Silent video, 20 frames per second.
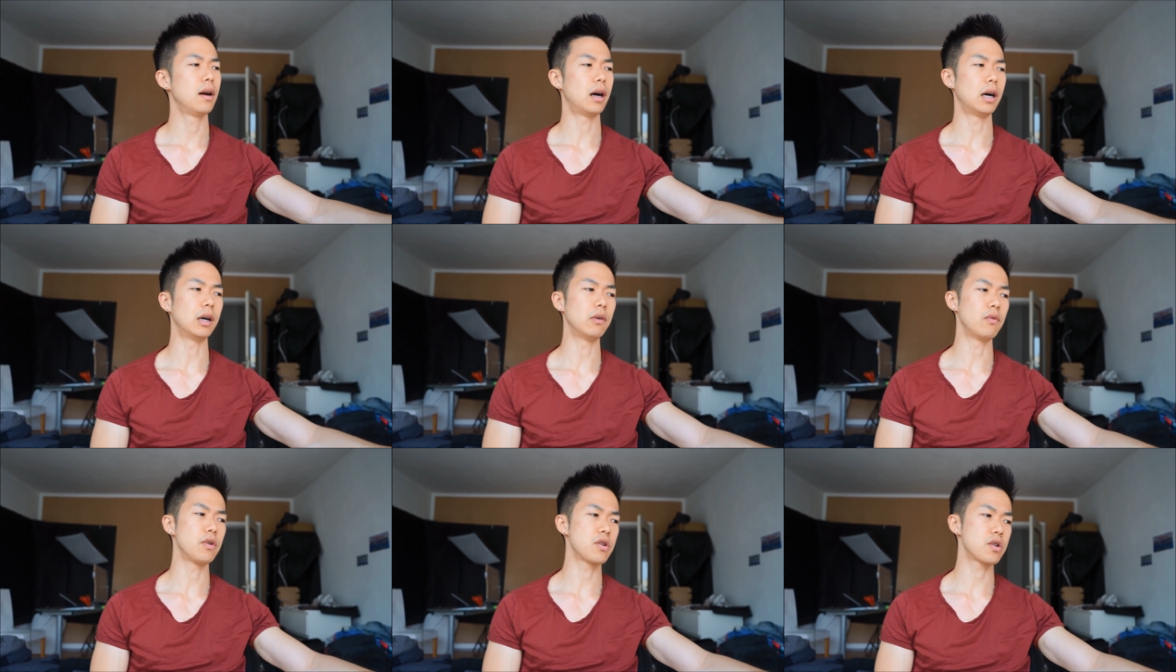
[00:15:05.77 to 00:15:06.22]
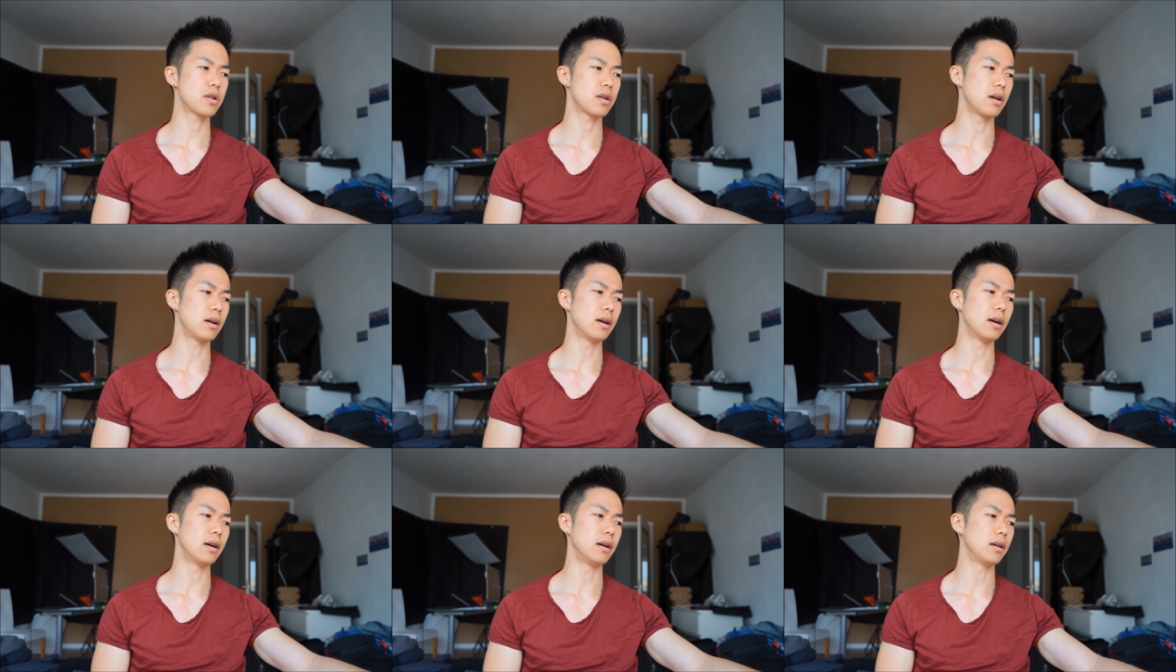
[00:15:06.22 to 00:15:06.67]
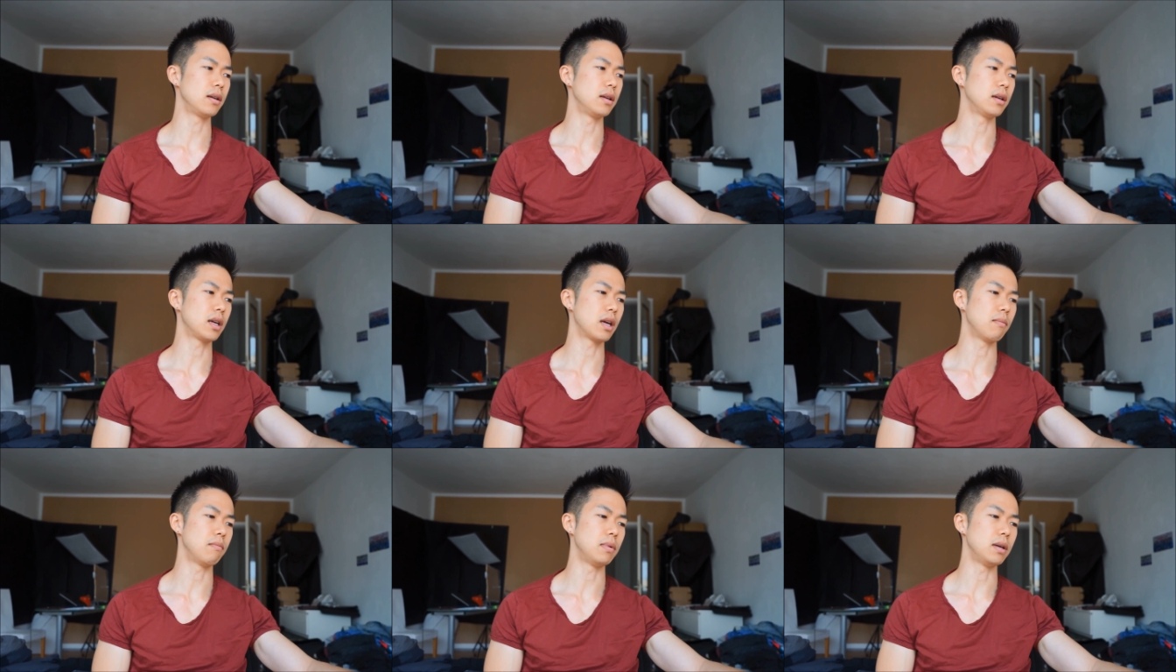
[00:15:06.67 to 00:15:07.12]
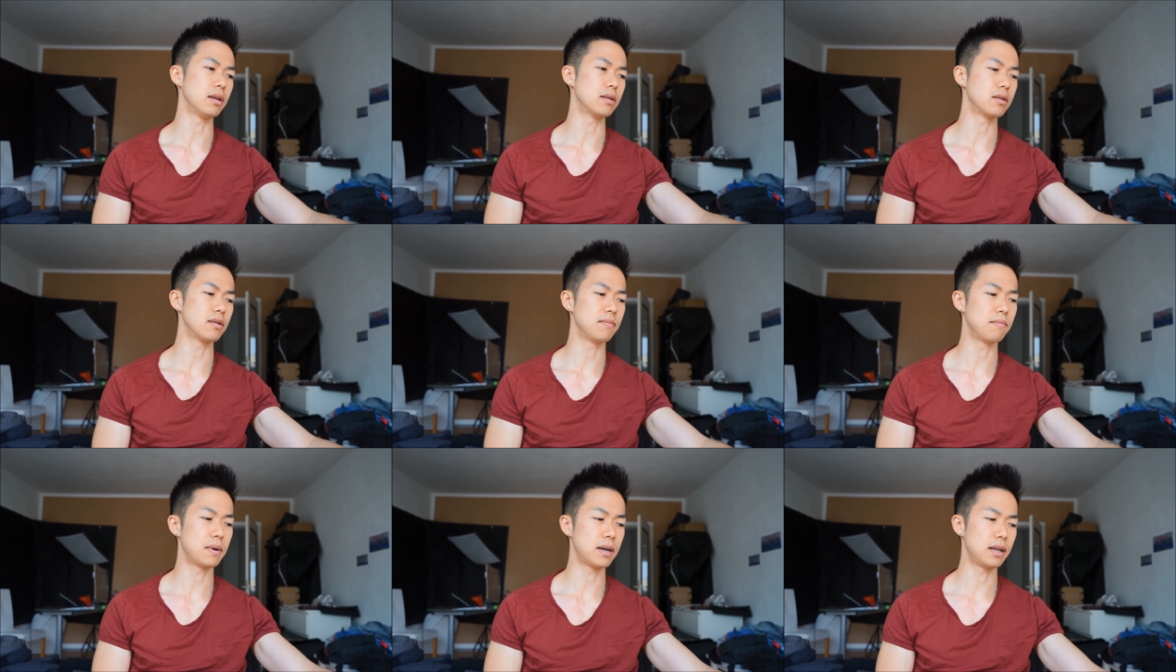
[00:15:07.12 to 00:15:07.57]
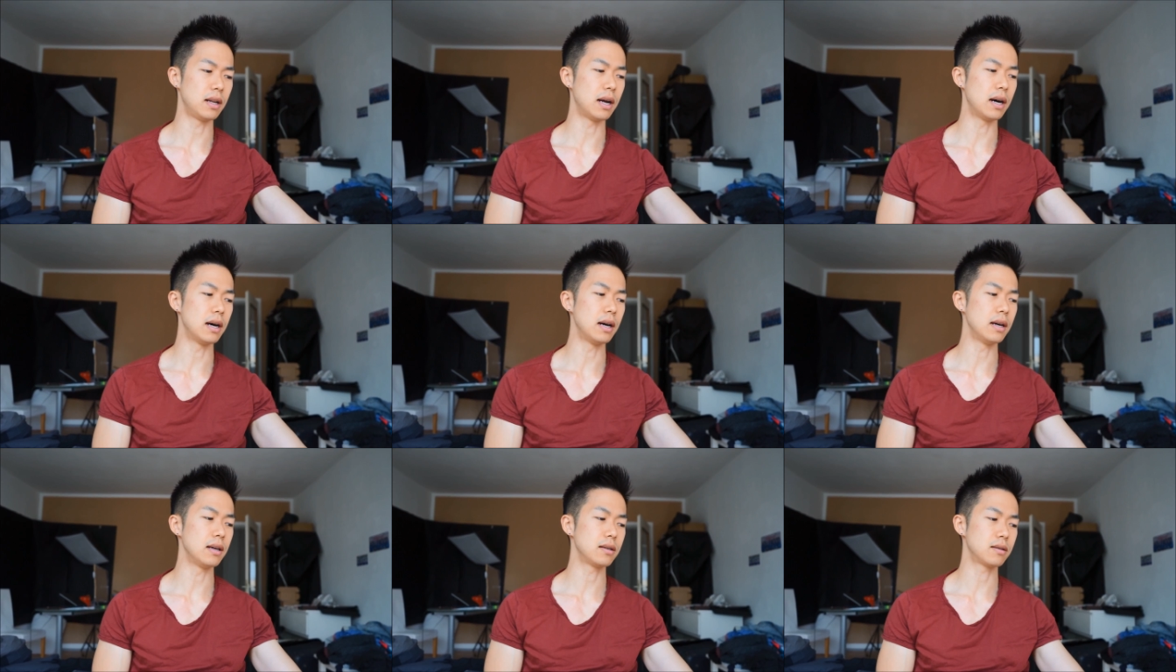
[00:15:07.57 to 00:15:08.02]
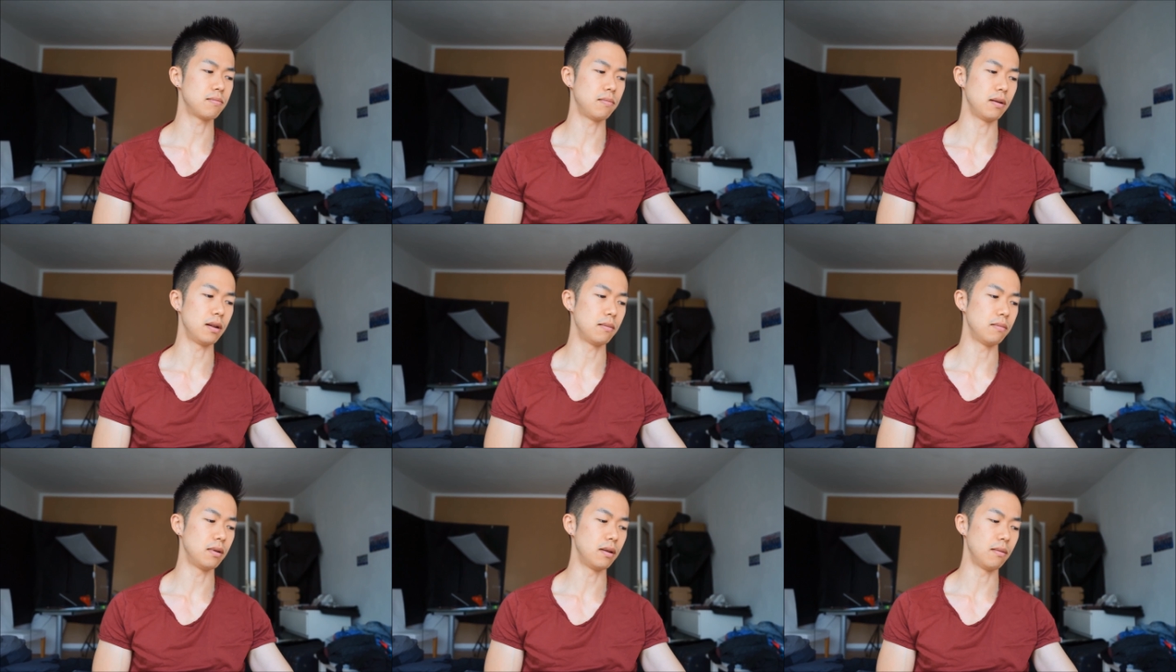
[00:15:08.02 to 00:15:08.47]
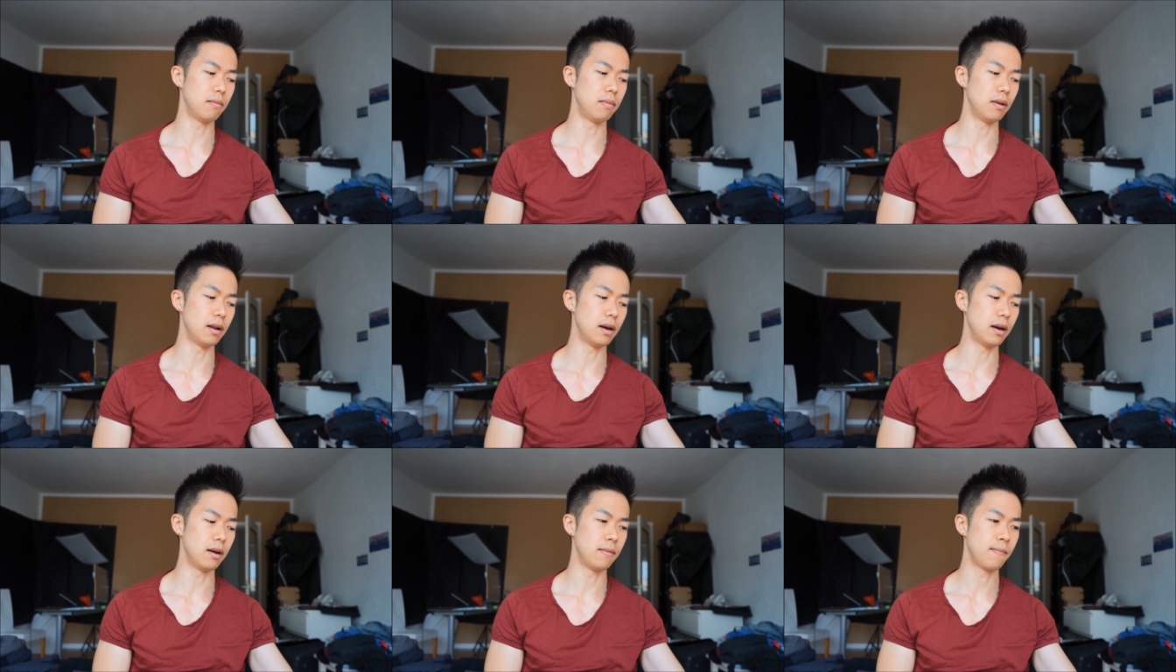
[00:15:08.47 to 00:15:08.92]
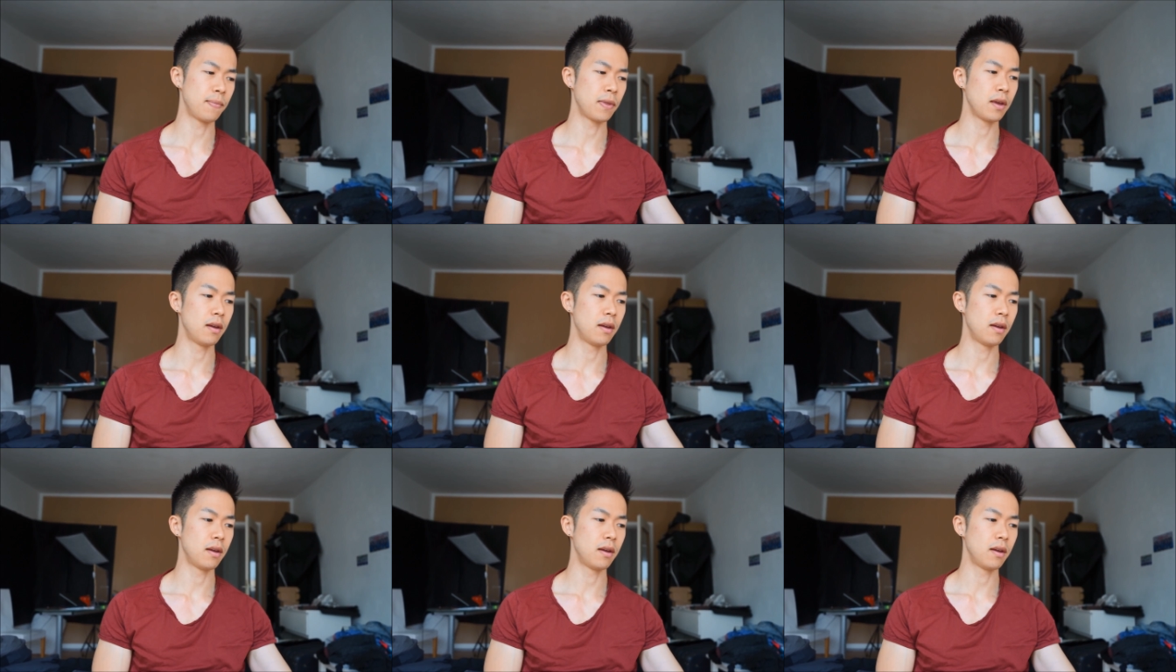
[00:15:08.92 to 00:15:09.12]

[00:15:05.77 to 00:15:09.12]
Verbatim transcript: I wish uh, he can be super nice blah blah blah